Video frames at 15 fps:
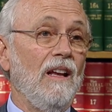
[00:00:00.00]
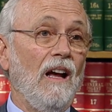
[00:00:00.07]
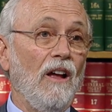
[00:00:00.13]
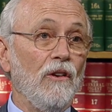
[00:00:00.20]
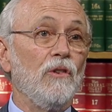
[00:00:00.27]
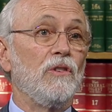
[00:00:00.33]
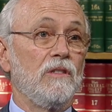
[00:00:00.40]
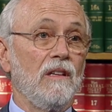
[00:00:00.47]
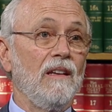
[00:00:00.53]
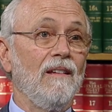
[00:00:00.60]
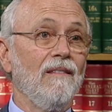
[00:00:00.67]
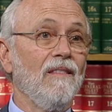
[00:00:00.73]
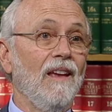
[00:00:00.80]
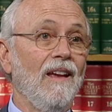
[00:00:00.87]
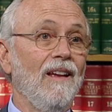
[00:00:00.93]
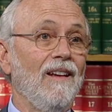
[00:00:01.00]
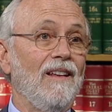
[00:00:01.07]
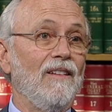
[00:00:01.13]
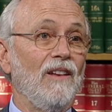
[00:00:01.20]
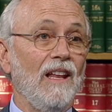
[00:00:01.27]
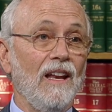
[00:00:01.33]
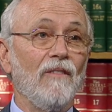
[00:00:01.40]
understand that
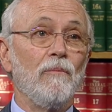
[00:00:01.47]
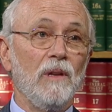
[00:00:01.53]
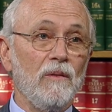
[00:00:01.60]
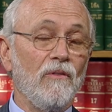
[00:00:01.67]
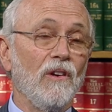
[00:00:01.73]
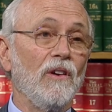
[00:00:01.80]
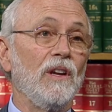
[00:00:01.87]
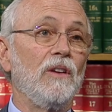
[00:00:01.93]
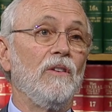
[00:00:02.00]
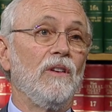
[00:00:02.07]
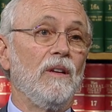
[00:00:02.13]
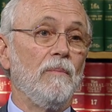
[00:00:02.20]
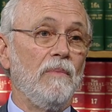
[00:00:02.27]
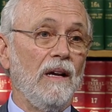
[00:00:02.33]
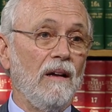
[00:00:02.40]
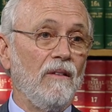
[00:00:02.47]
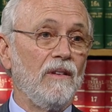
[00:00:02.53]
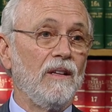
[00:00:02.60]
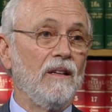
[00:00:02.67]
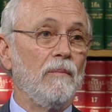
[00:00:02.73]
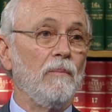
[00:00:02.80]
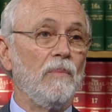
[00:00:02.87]
and have been very good
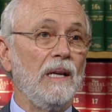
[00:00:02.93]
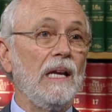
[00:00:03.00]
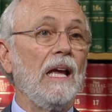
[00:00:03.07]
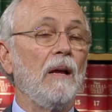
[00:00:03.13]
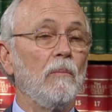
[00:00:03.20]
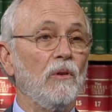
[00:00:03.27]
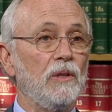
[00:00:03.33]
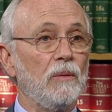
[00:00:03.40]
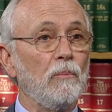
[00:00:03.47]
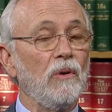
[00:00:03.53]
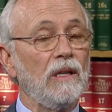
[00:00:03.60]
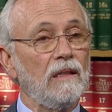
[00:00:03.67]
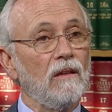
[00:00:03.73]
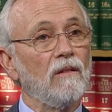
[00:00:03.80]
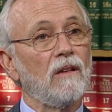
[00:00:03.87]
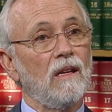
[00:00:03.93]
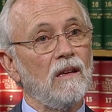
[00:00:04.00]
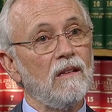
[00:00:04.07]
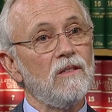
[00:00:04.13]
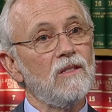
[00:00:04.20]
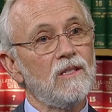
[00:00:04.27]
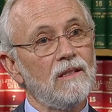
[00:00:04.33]
about being able to bring their
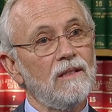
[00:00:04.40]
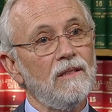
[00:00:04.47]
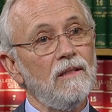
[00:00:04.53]
case.